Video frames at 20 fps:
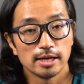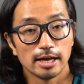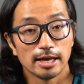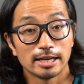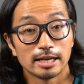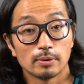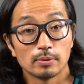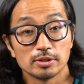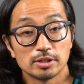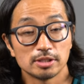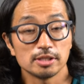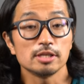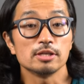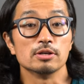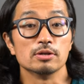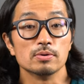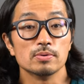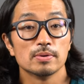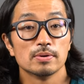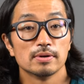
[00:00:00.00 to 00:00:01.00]
and I will see
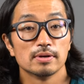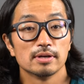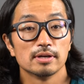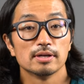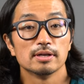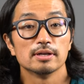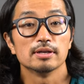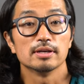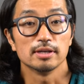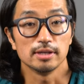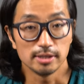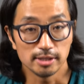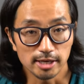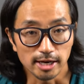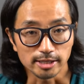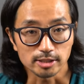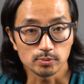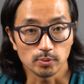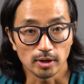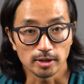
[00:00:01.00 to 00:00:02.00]
you in the
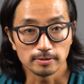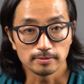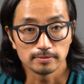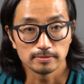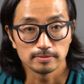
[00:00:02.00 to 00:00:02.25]
next one.